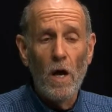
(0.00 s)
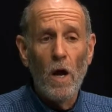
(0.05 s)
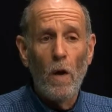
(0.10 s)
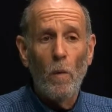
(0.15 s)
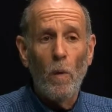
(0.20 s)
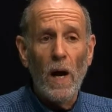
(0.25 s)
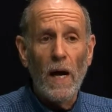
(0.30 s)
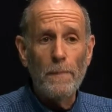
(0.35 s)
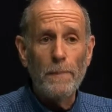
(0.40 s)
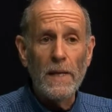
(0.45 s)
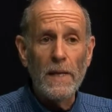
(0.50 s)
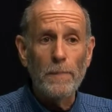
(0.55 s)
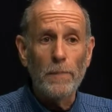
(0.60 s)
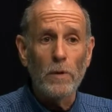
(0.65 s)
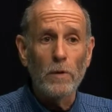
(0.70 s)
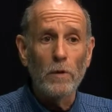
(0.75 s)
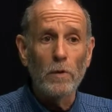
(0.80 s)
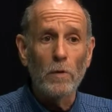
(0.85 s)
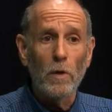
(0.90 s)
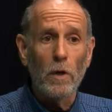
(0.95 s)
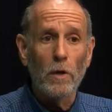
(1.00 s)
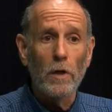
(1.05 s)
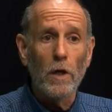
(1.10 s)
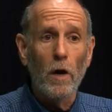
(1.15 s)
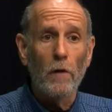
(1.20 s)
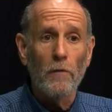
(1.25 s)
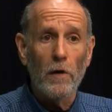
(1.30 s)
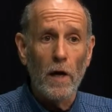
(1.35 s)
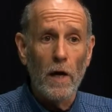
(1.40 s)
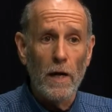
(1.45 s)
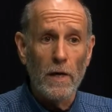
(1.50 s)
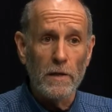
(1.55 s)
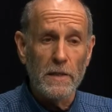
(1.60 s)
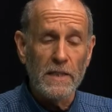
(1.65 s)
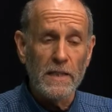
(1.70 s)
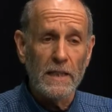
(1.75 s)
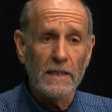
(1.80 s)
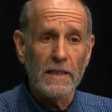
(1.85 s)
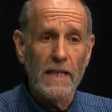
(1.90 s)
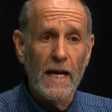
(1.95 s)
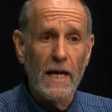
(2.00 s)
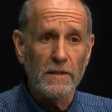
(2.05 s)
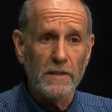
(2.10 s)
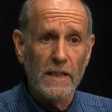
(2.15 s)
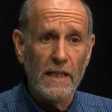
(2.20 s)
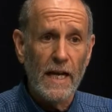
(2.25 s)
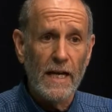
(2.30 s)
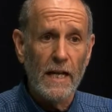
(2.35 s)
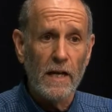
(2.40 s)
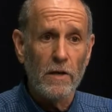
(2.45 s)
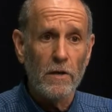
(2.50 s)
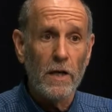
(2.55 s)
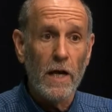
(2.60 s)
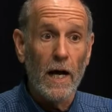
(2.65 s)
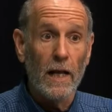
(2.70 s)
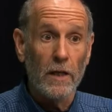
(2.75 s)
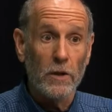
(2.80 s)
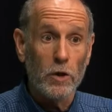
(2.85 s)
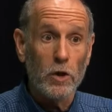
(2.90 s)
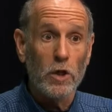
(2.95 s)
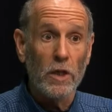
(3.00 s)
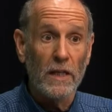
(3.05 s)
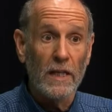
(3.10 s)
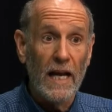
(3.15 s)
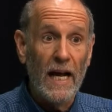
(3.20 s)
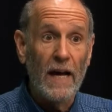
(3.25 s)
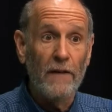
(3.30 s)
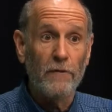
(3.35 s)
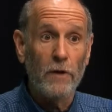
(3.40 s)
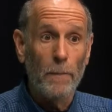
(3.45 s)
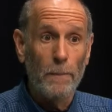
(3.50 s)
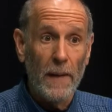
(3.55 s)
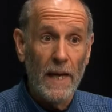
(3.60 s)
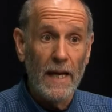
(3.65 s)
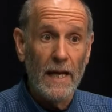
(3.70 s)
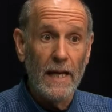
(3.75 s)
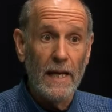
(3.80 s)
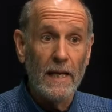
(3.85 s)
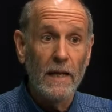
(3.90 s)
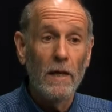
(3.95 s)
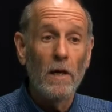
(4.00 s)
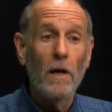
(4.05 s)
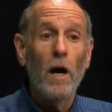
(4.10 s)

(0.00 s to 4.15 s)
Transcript: why people who earn over $106,800 shouldn't have to pay